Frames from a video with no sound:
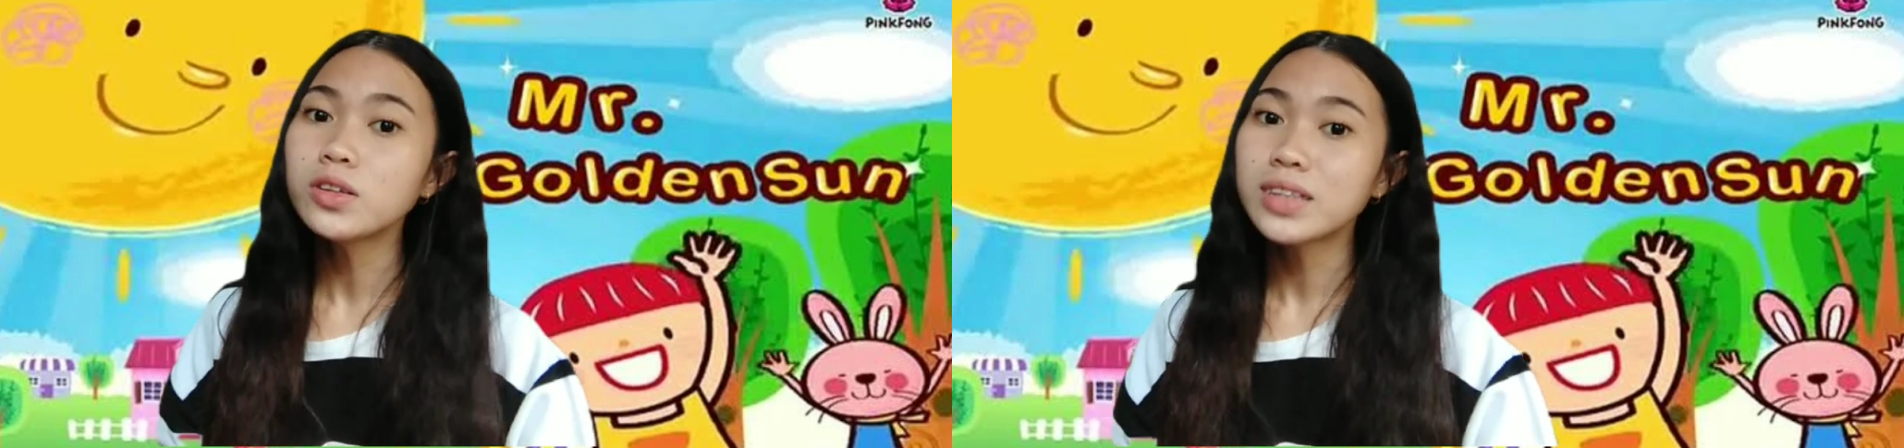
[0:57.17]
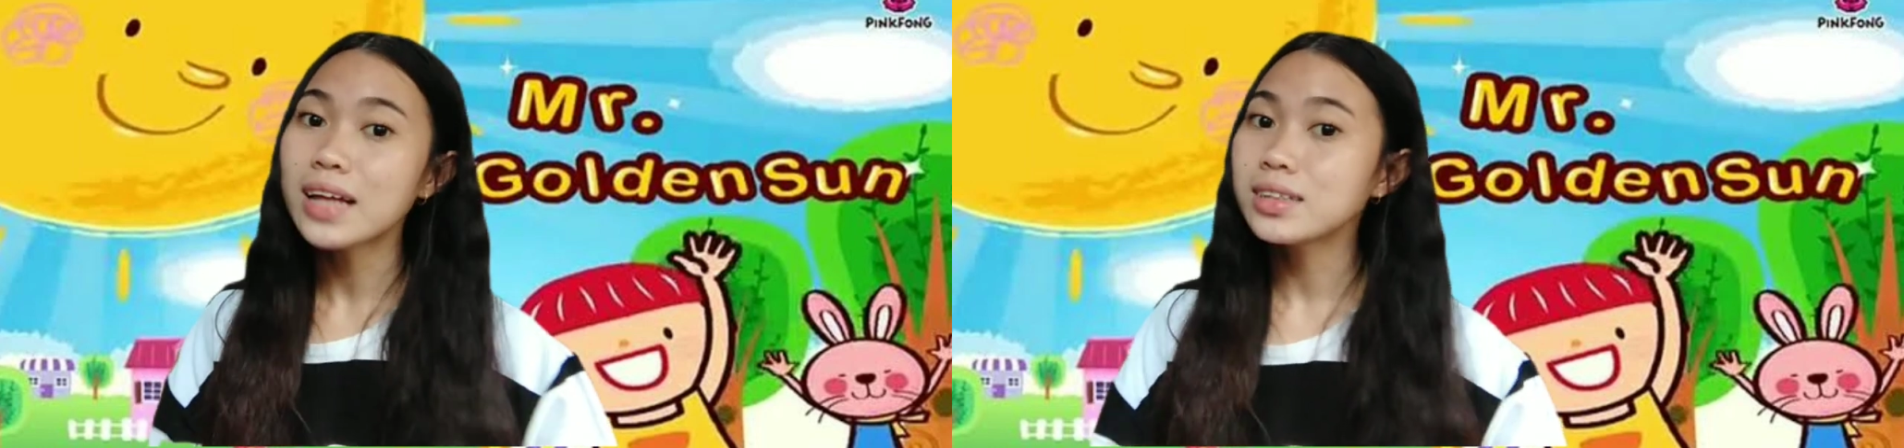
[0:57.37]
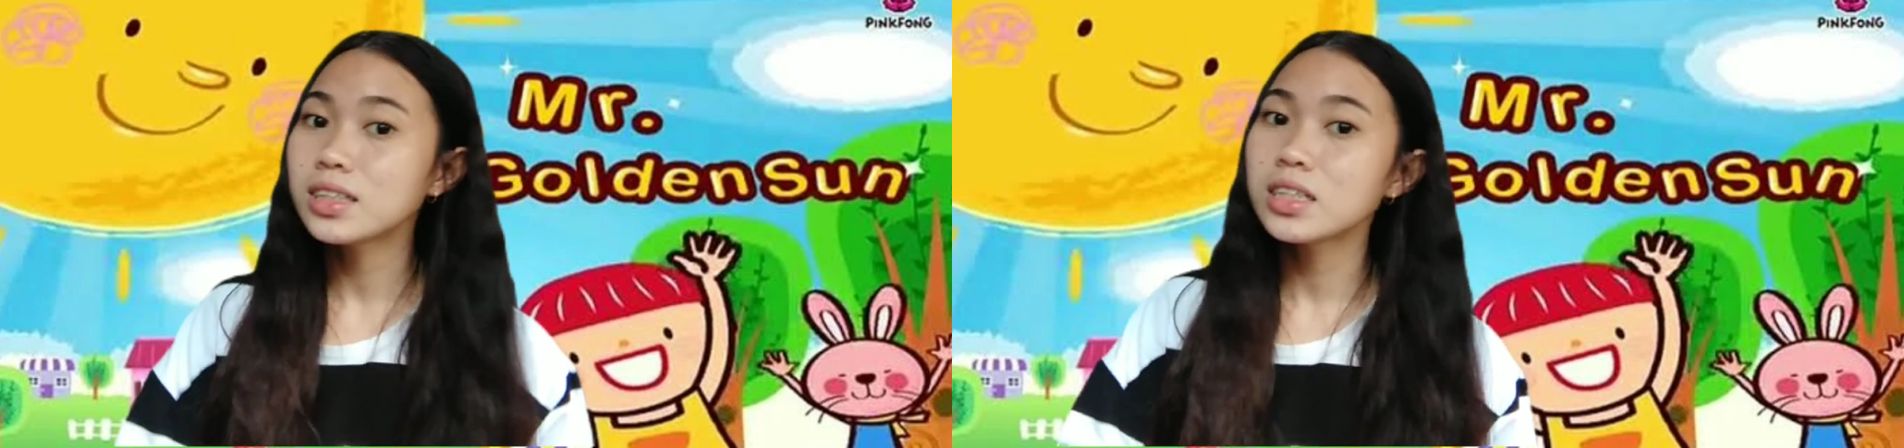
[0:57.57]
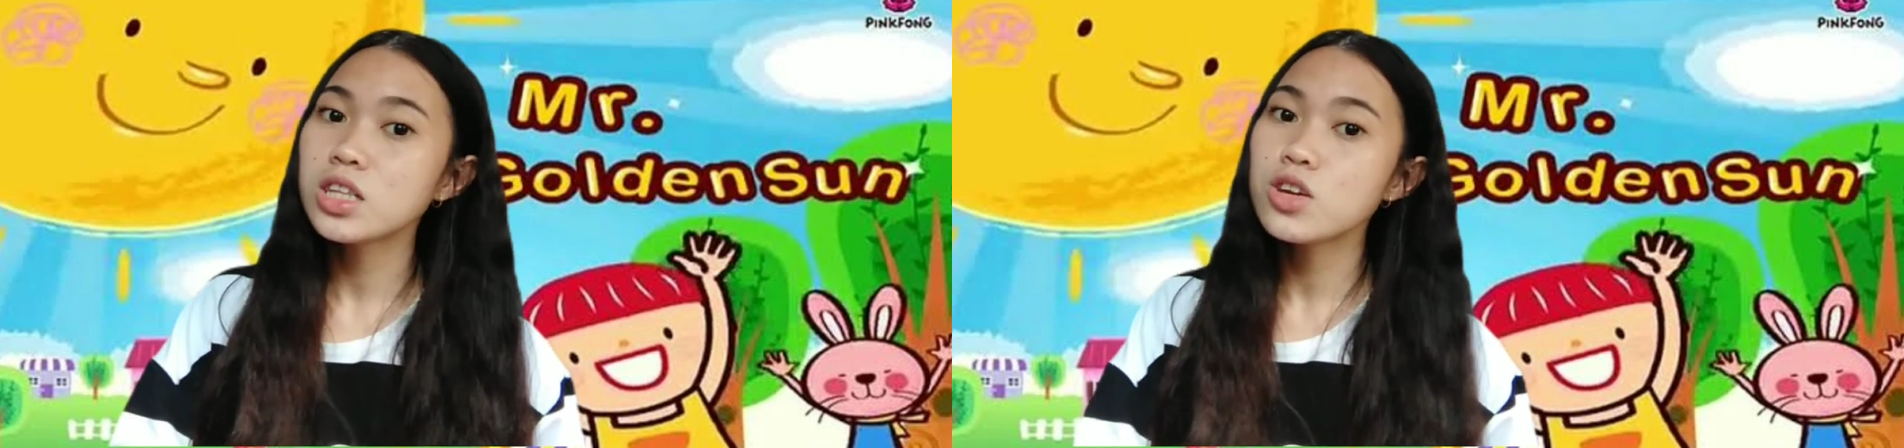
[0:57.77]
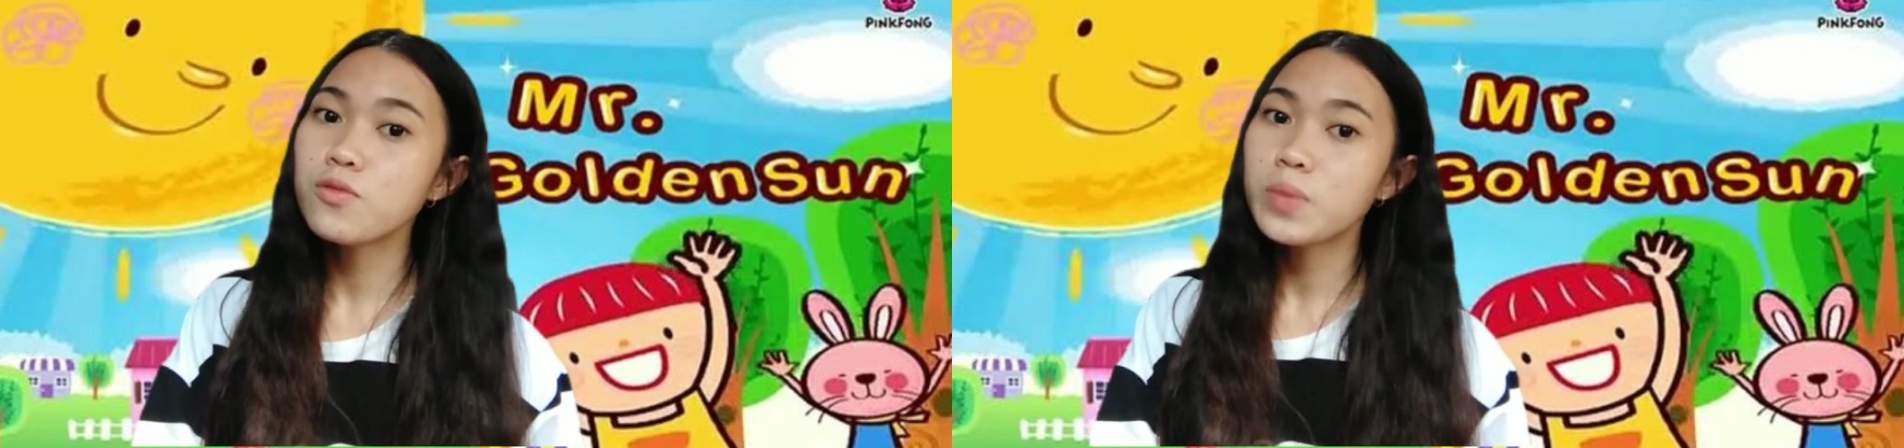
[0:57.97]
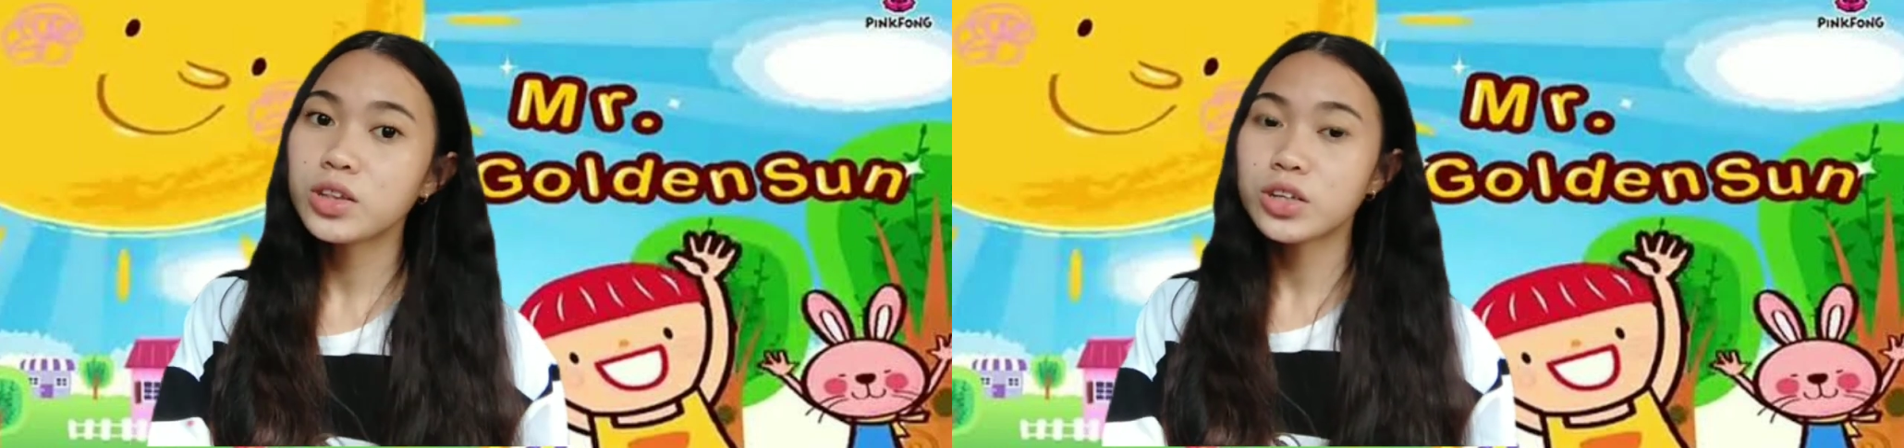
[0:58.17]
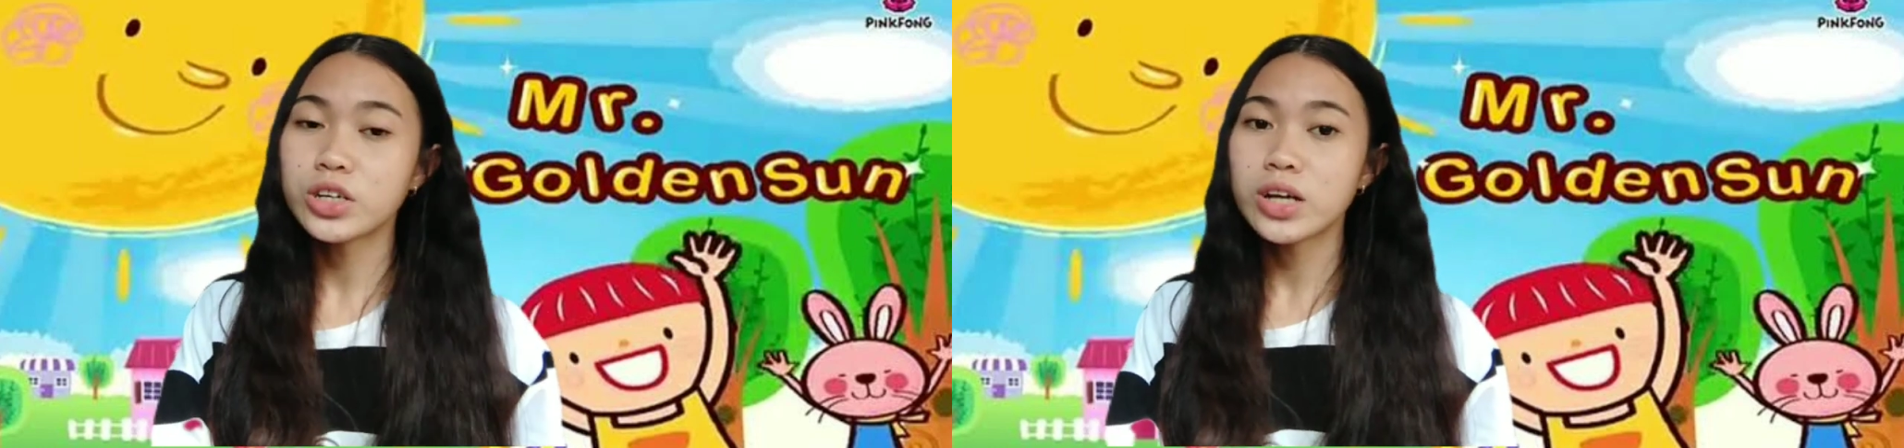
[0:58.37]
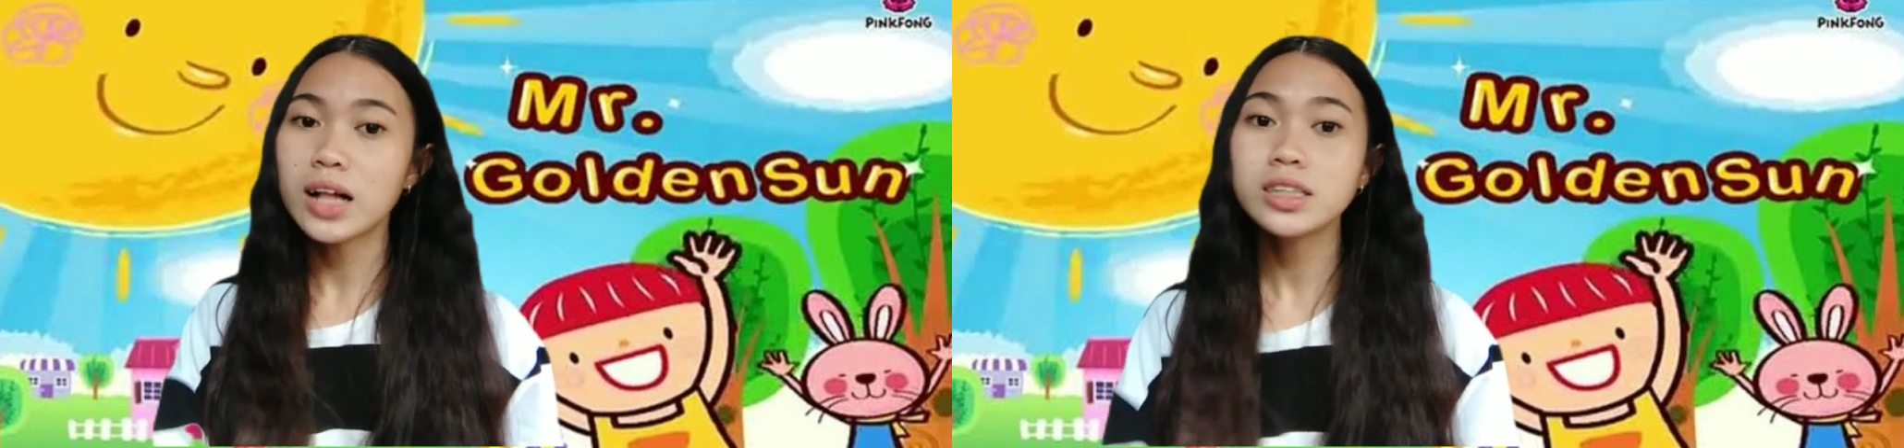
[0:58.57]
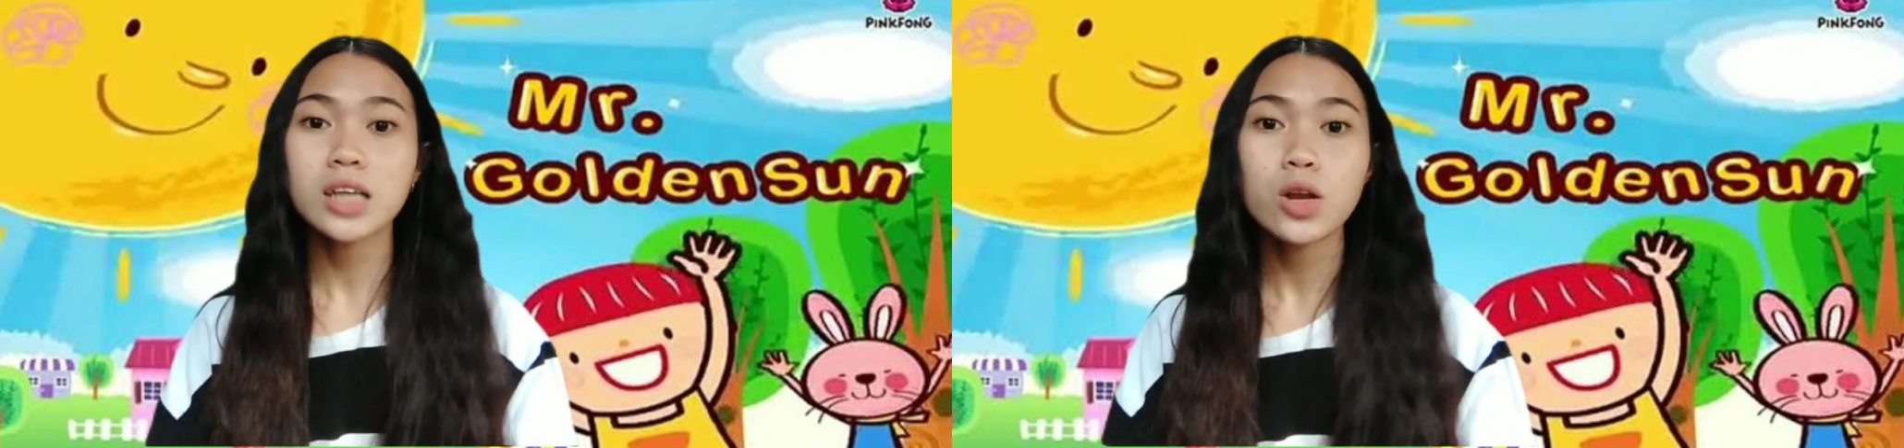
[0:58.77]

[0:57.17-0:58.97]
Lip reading: authenticity of materials